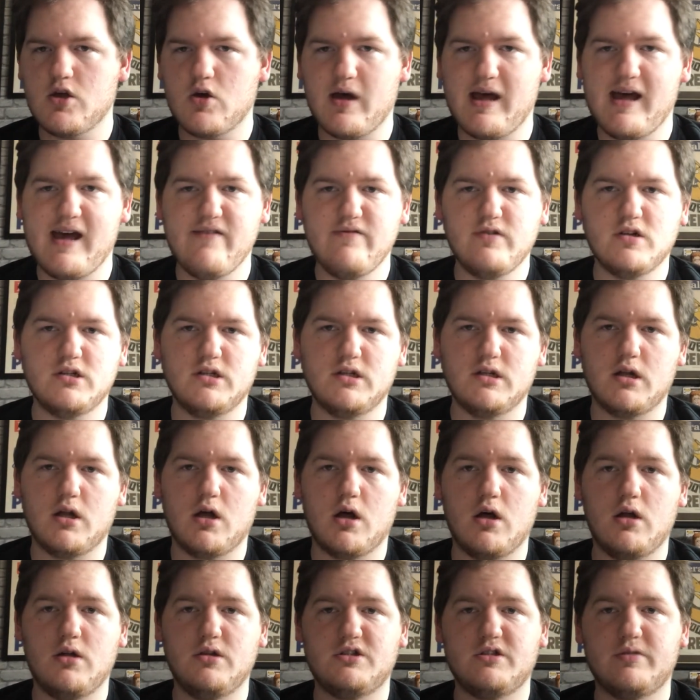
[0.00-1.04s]
I have a
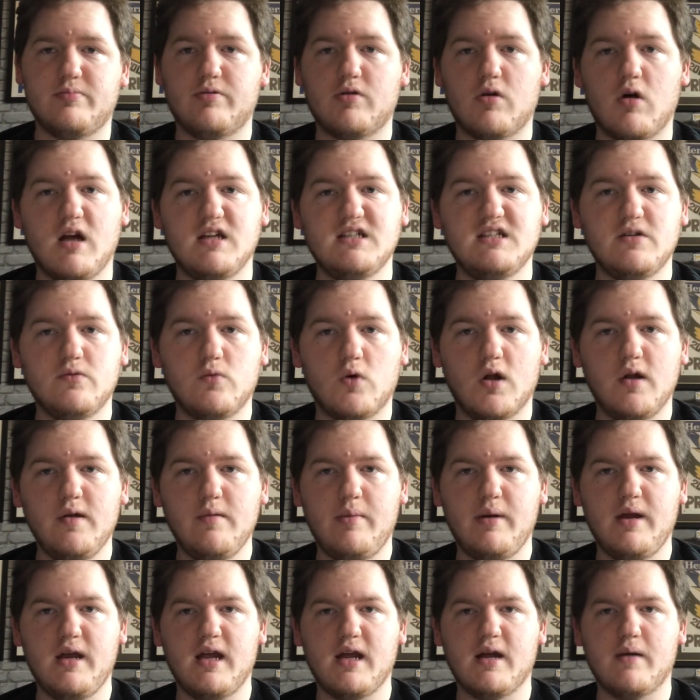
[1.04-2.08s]
surprising one,
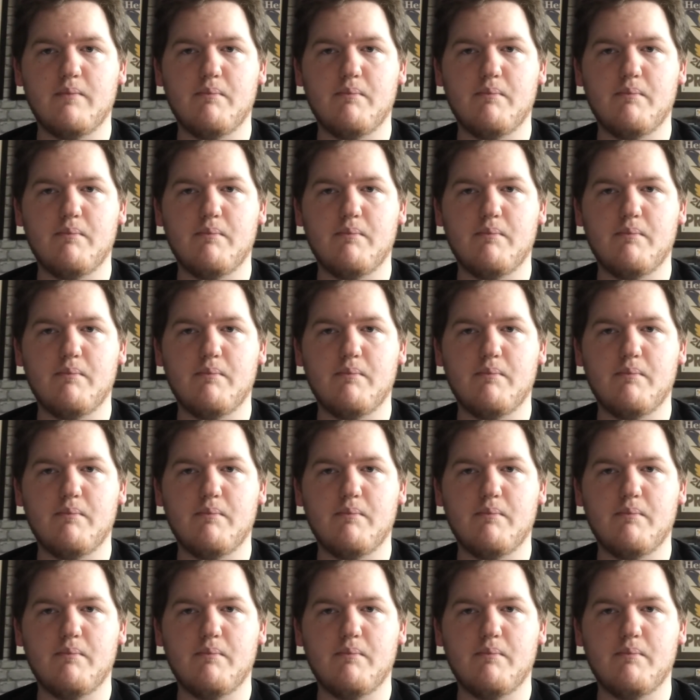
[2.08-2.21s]
being